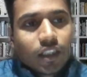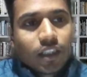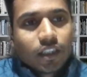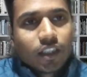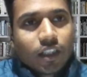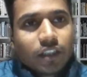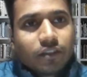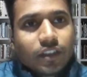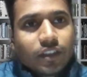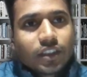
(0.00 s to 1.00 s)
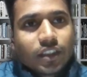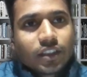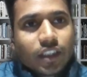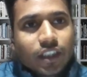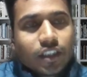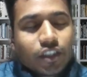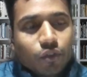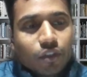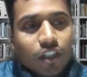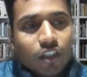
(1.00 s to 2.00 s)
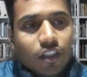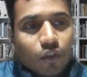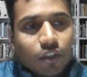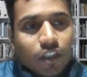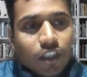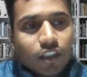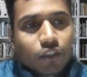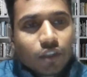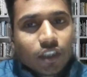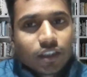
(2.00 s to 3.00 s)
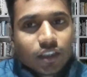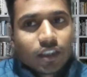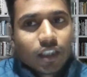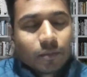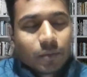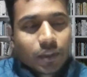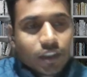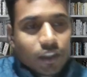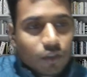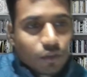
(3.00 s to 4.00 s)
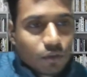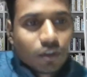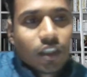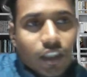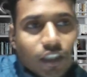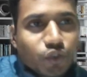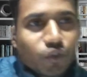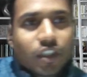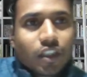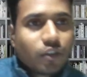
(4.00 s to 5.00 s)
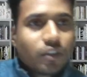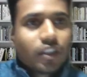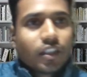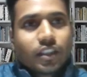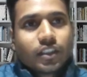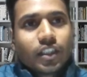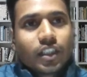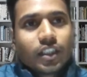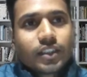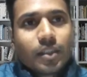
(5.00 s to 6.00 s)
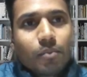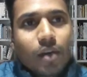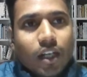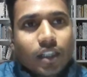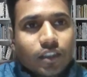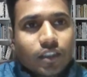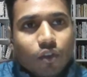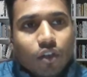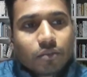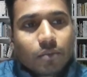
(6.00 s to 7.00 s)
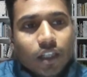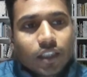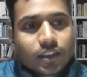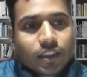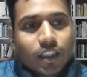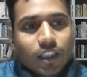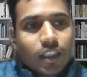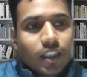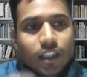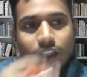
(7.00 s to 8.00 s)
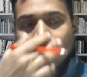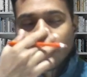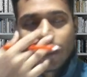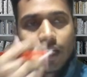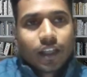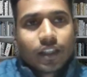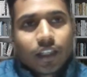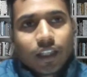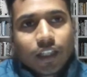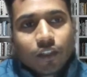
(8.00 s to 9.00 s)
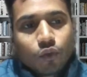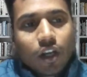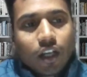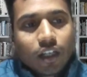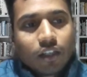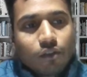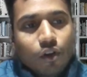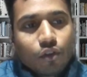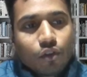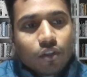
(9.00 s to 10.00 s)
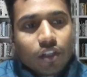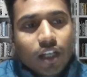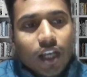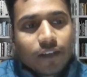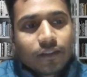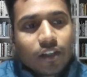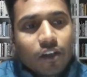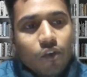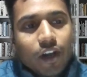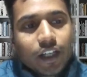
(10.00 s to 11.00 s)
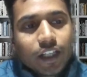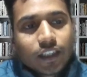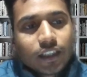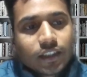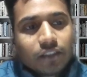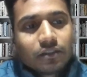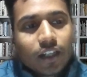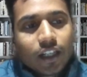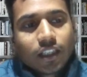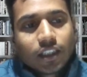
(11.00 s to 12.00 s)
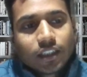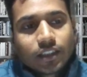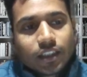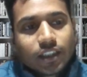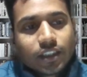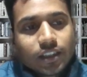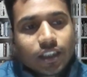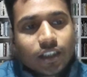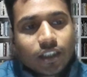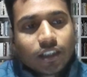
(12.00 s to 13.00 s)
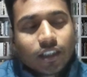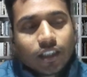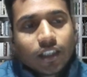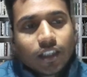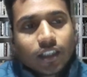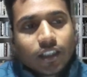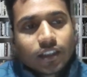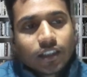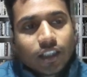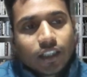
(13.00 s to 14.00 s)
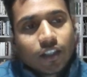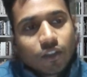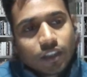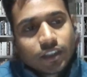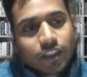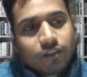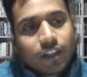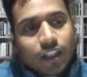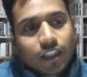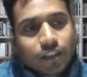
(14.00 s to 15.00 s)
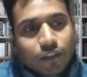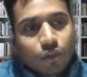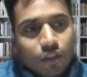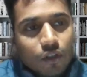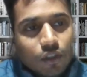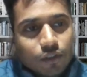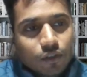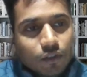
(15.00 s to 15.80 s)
The difference is, in a squirrel rotor, you can see the picture on Google. In a squirrel rotor, there is a bars, the rod bars, and in wound rotor have a winding. The same winding is in stator. The same winding is in rotor also.